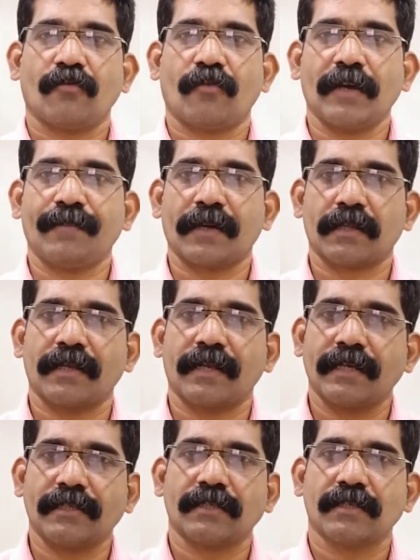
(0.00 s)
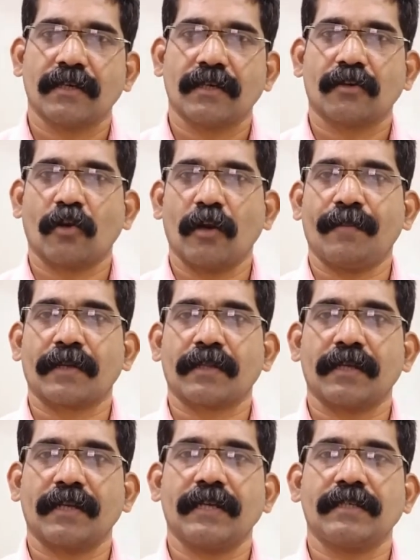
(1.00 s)
5%,
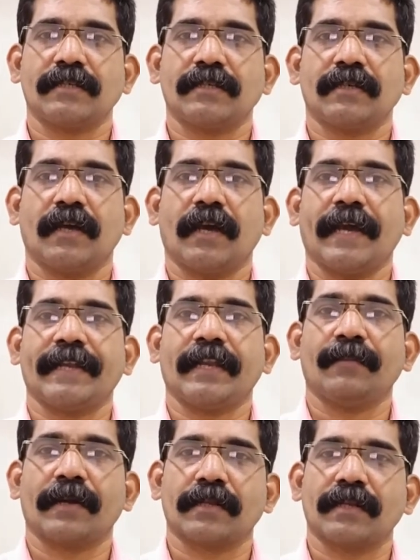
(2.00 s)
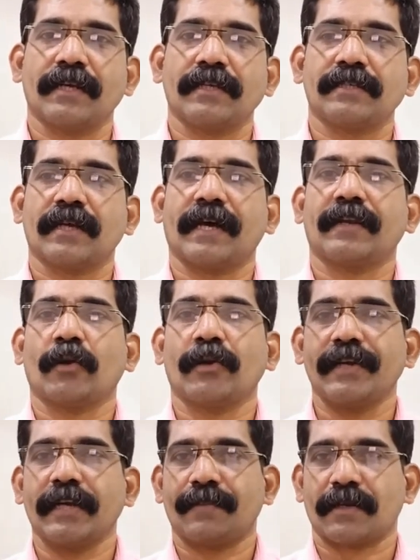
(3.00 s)
12%, 18%, and
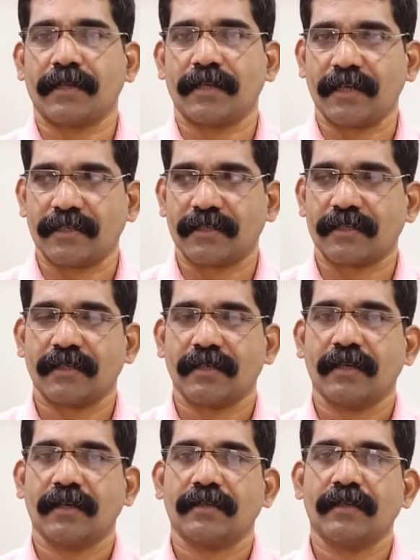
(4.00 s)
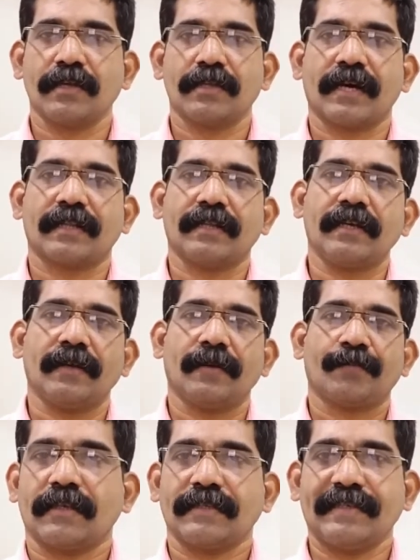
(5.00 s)
28%. These are the
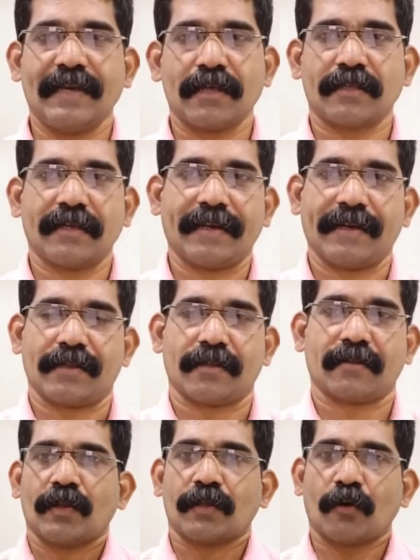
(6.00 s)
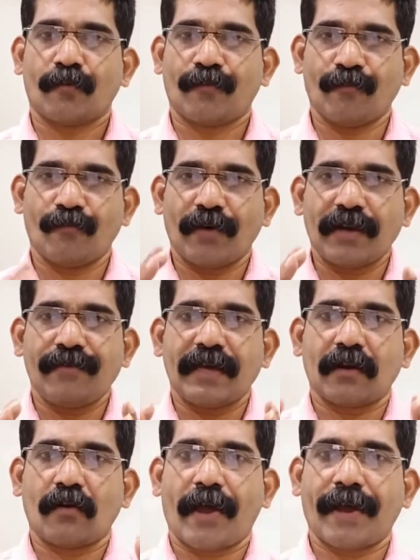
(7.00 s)
GST rates. So when we
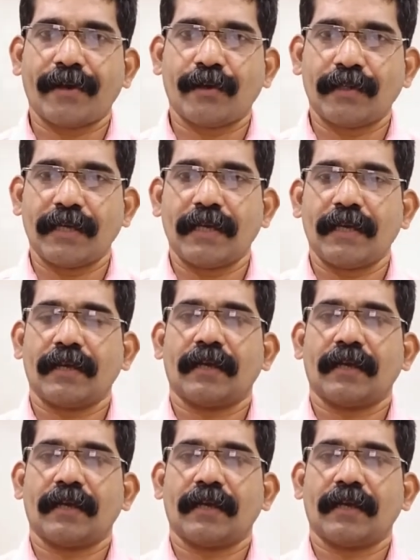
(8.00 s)
are going to the